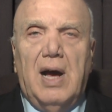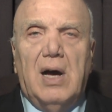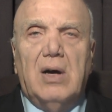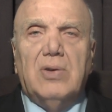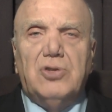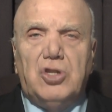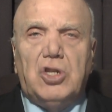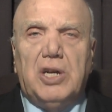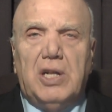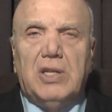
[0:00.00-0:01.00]
our
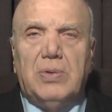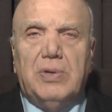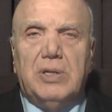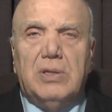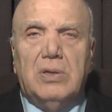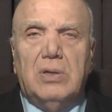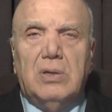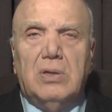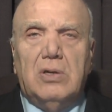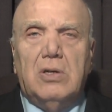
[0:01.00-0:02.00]
children
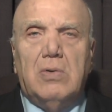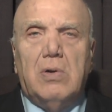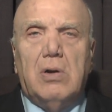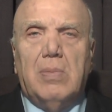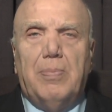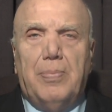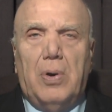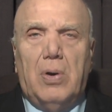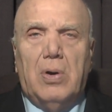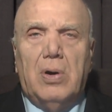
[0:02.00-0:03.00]
who were
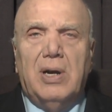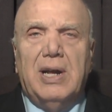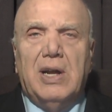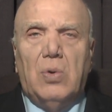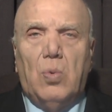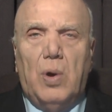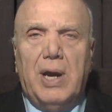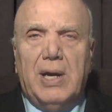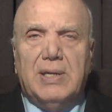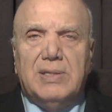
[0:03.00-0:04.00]
born and
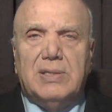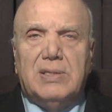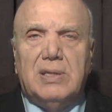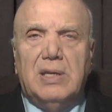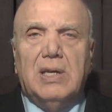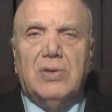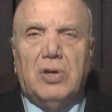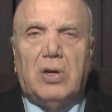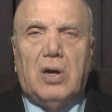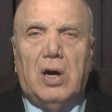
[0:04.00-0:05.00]
raised in
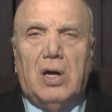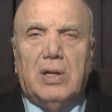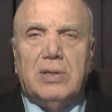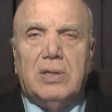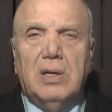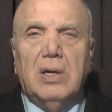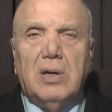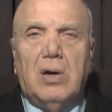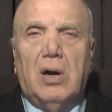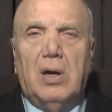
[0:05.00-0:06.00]
the cult
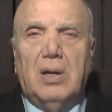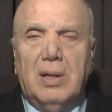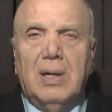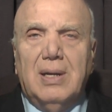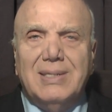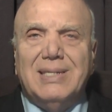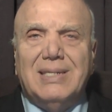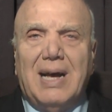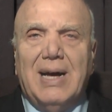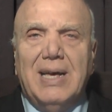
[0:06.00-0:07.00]
called
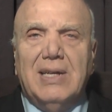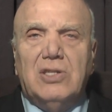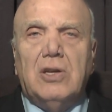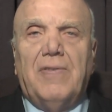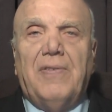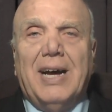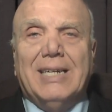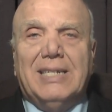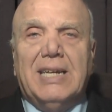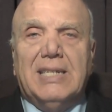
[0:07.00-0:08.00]
science of
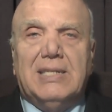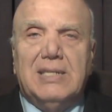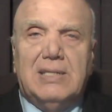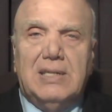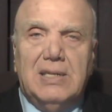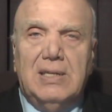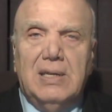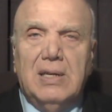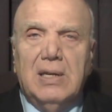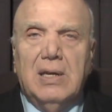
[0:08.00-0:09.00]
identity
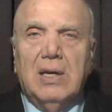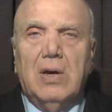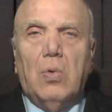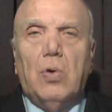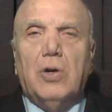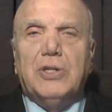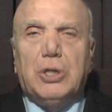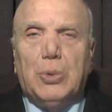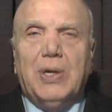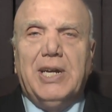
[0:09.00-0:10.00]
were
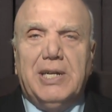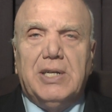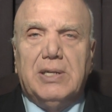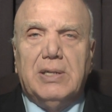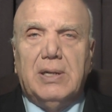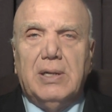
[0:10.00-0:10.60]
treated